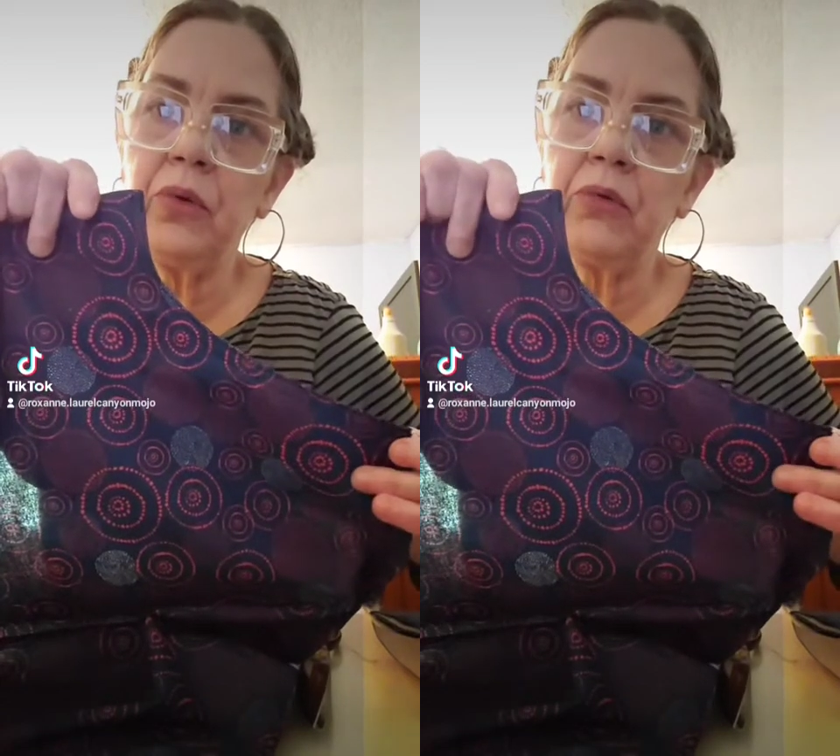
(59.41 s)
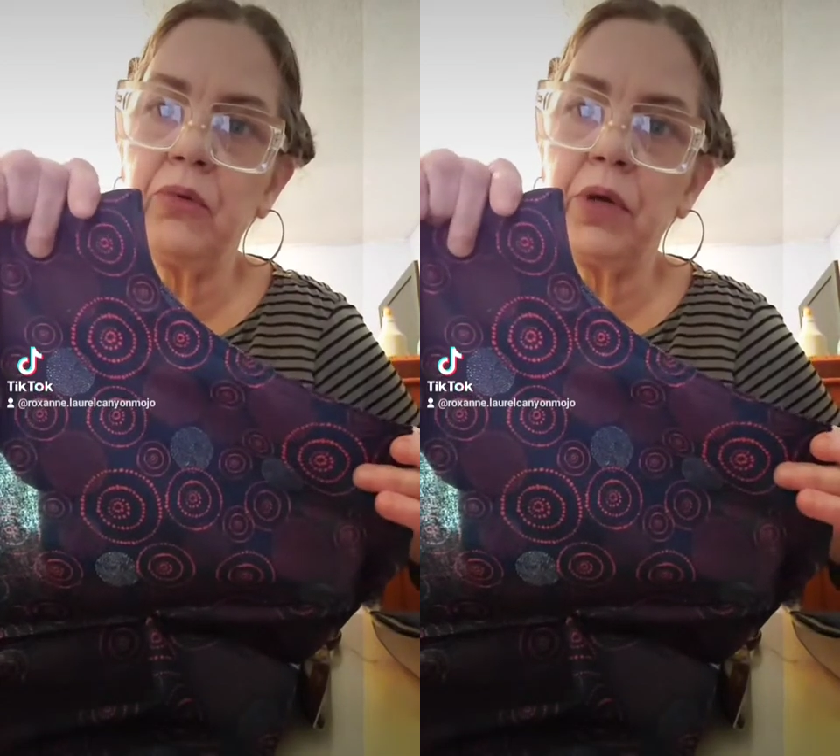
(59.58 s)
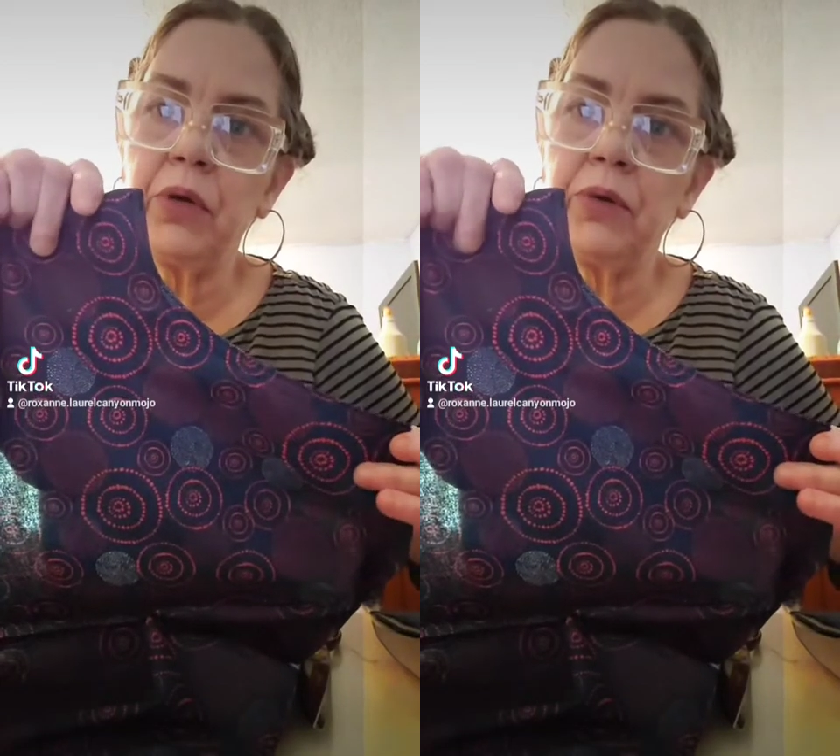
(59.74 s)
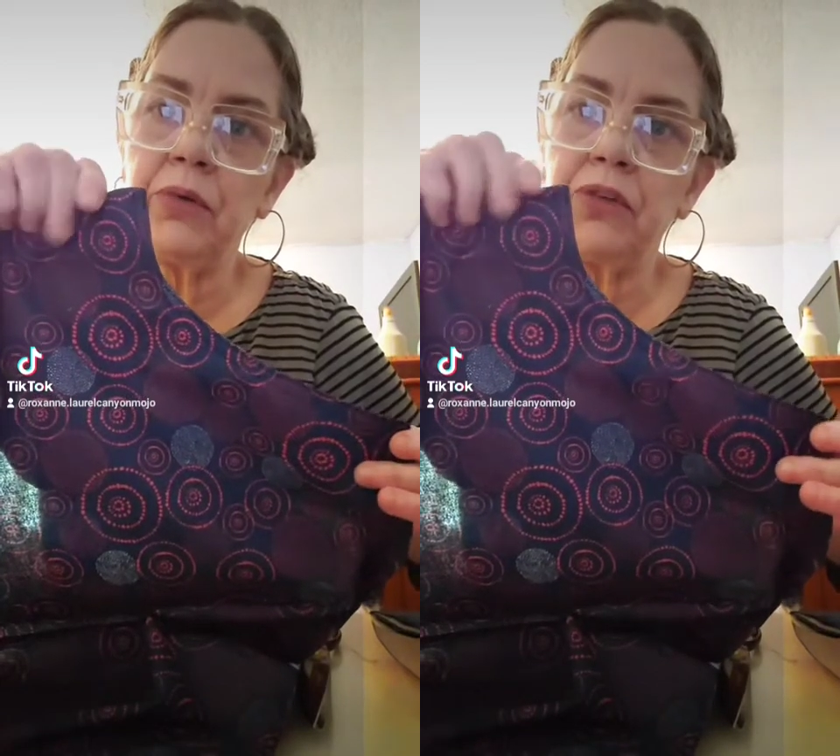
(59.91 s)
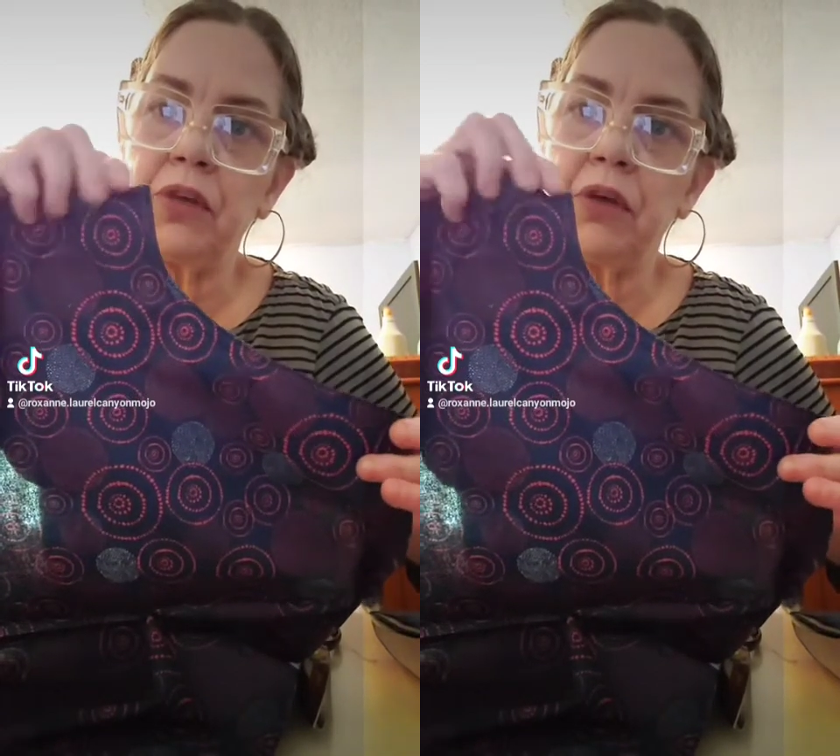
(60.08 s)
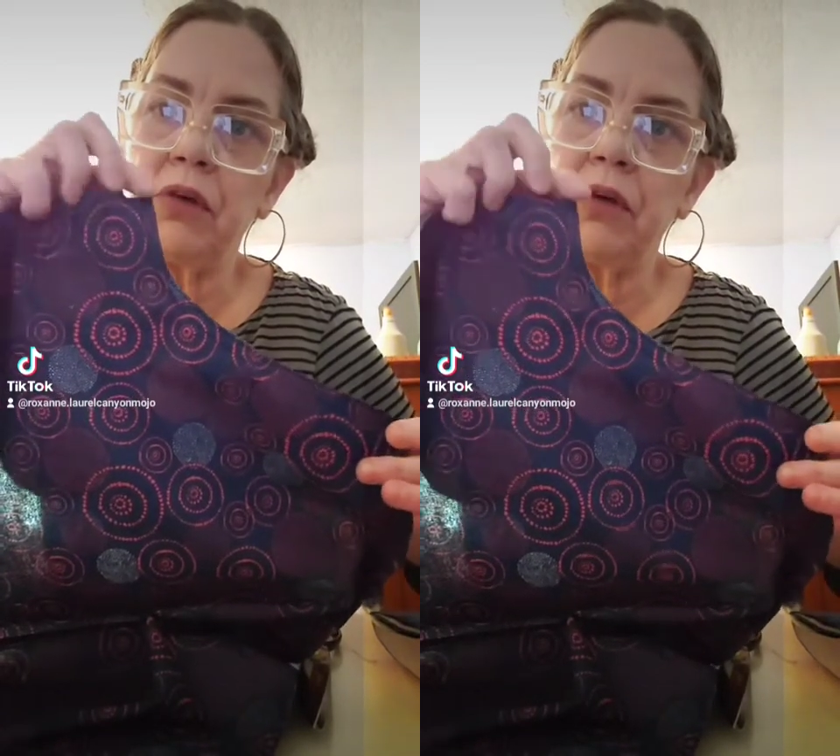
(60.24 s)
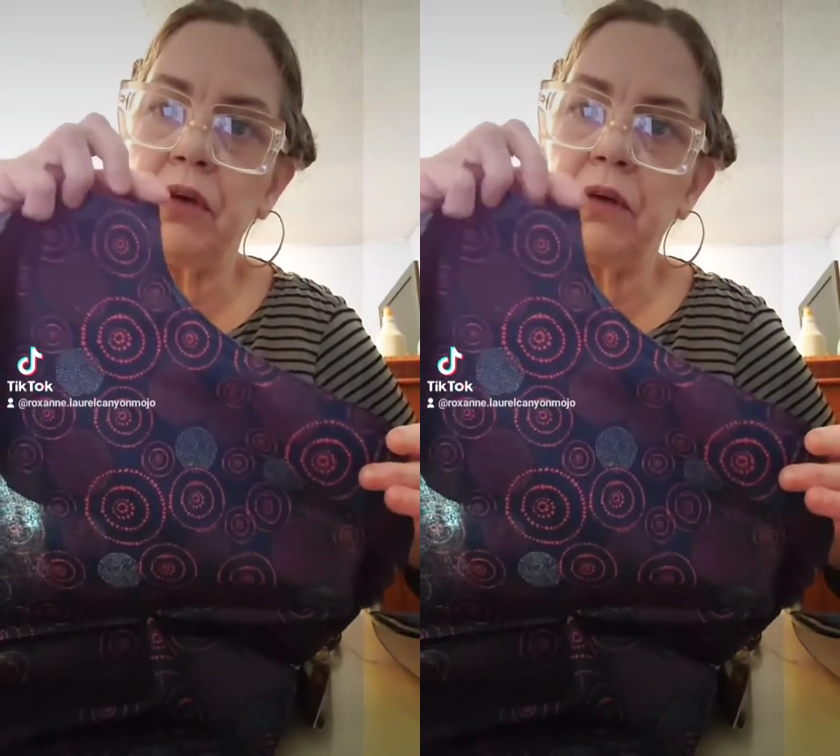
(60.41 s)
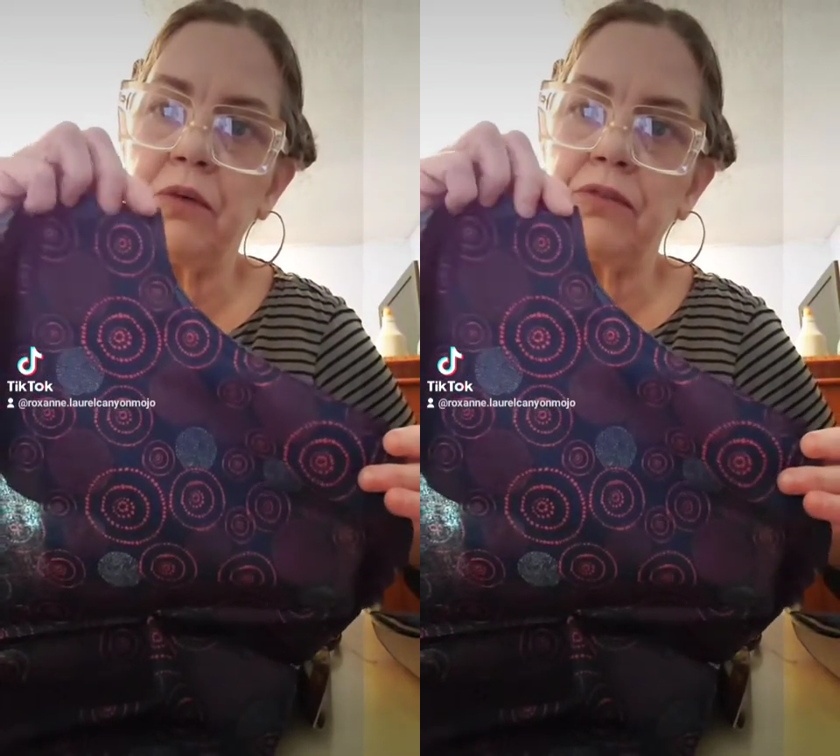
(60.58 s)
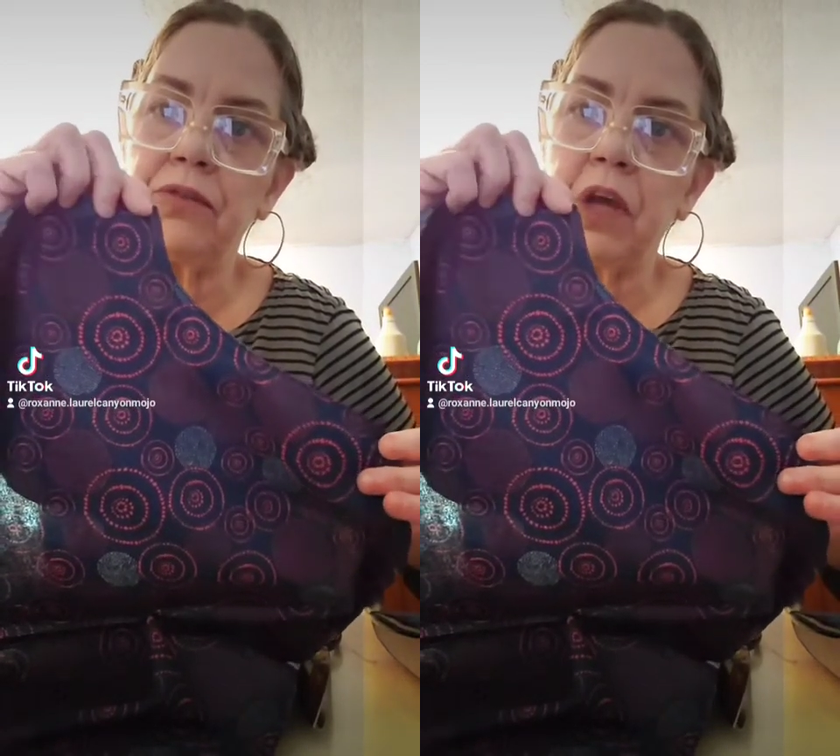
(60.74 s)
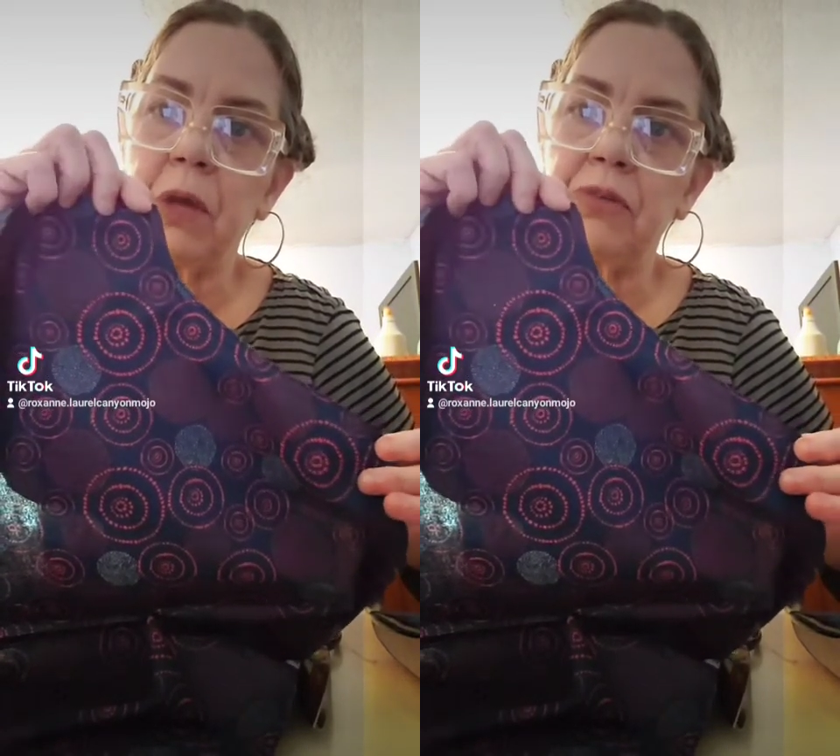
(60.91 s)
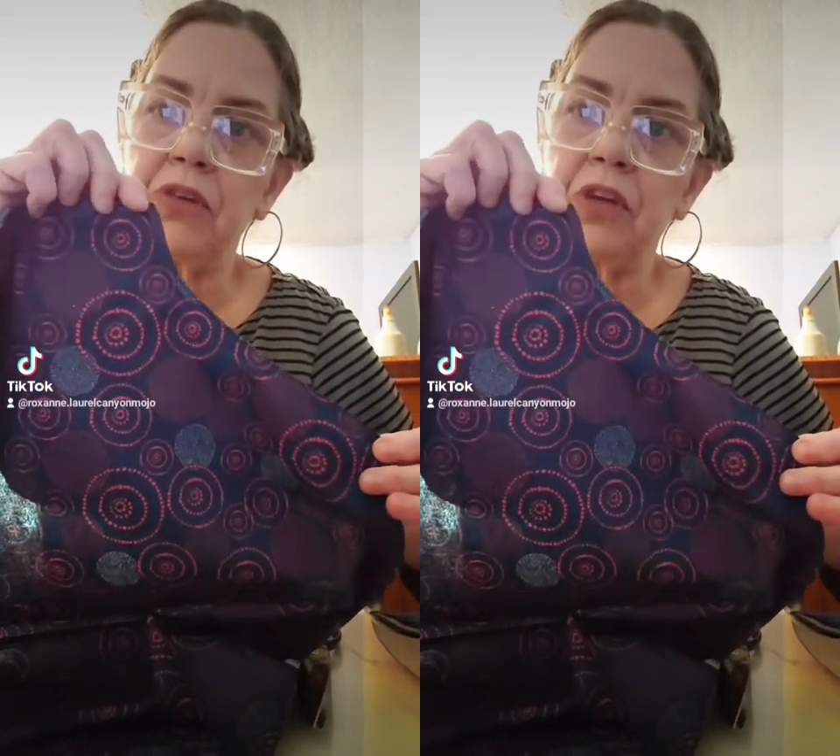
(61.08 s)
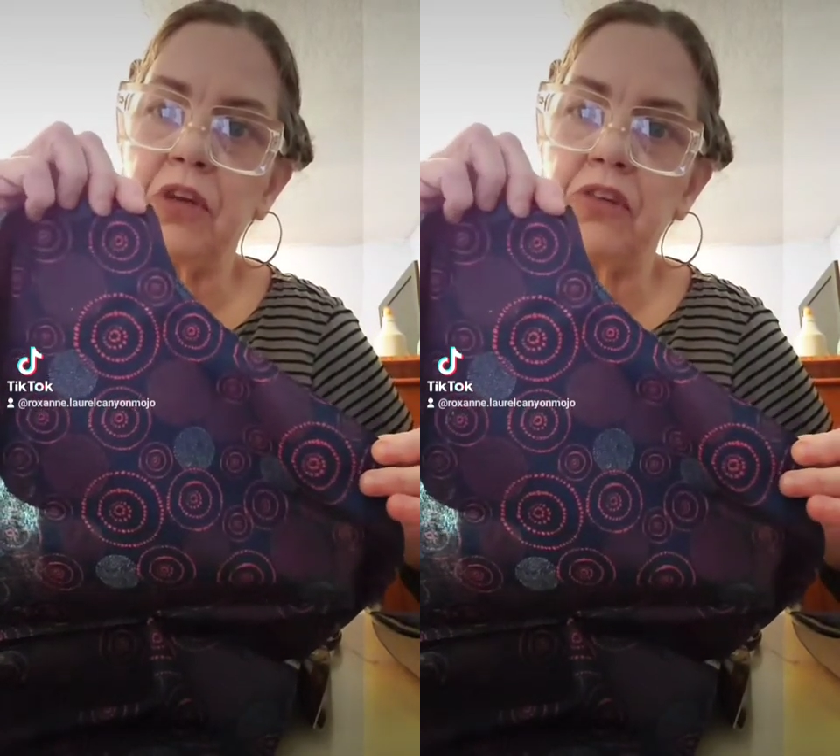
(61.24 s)
rows here of top
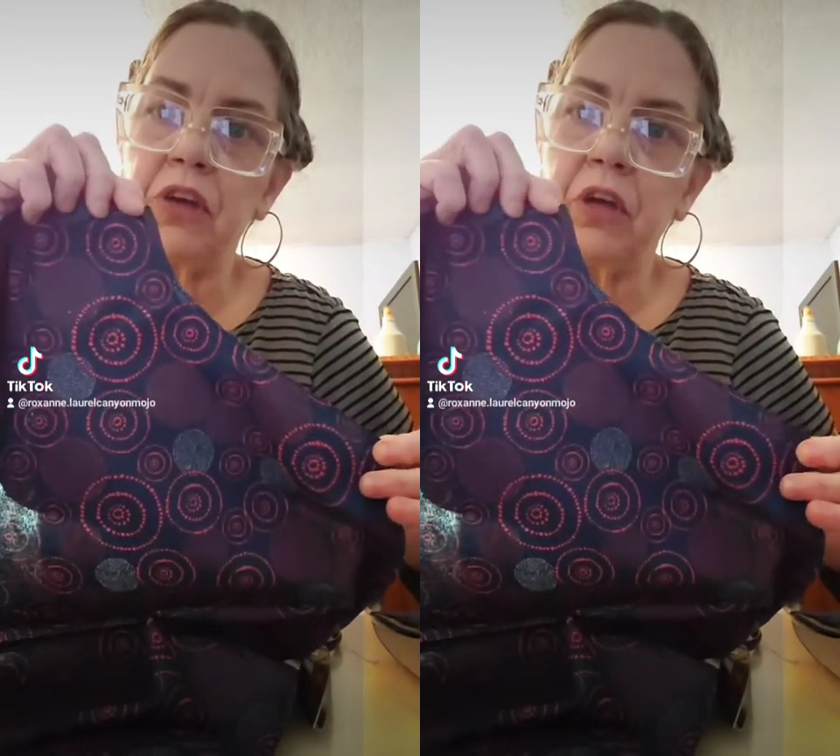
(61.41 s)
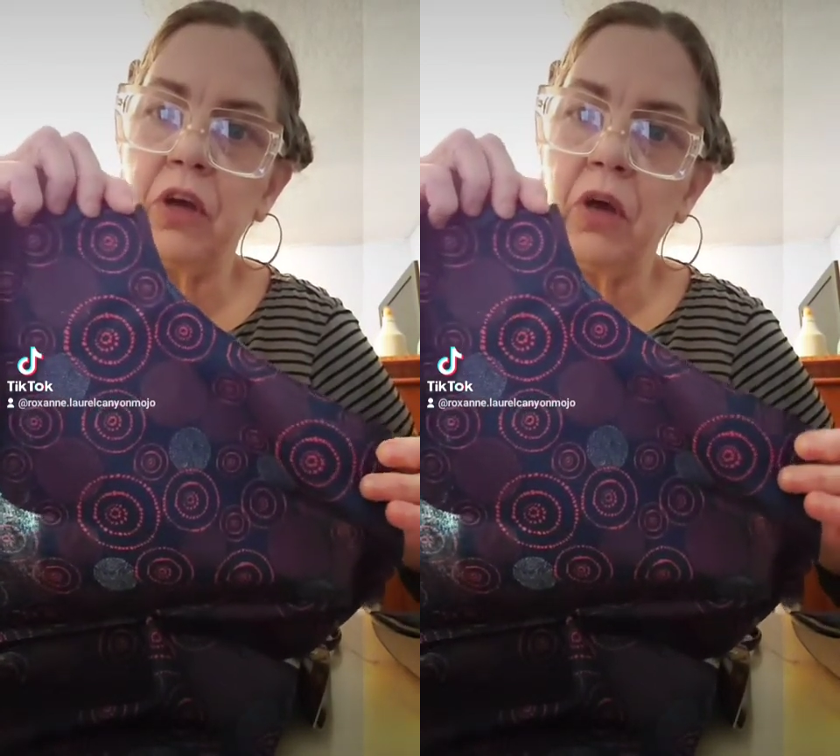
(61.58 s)
stitching,